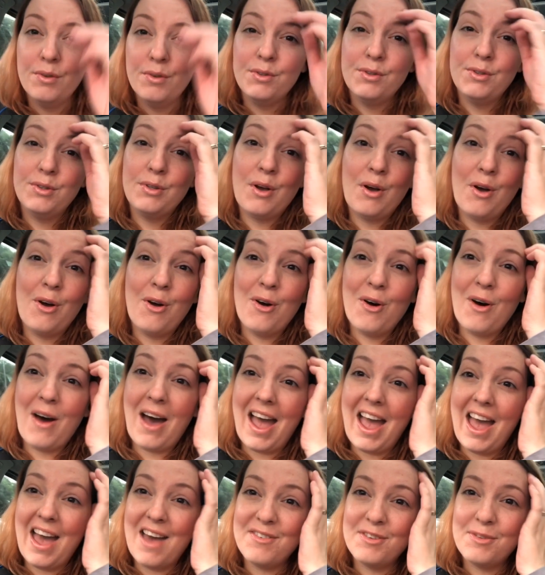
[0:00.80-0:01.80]
So
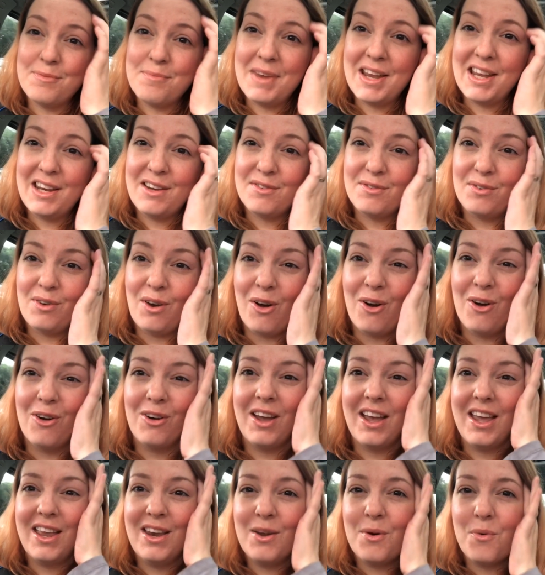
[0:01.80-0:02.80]
I haven't made a
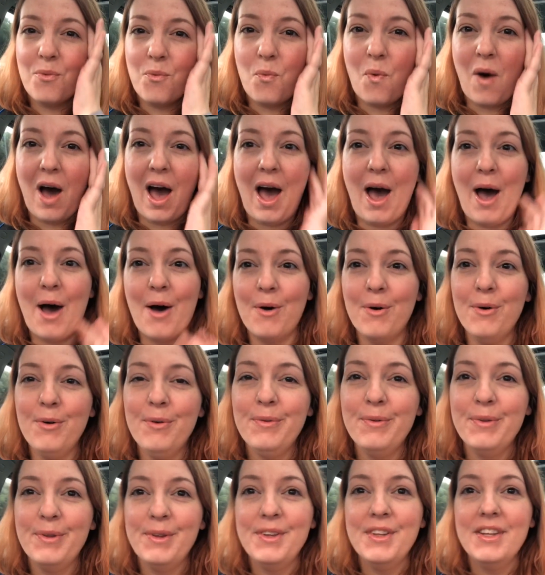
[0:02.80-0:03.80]
vlog in a while,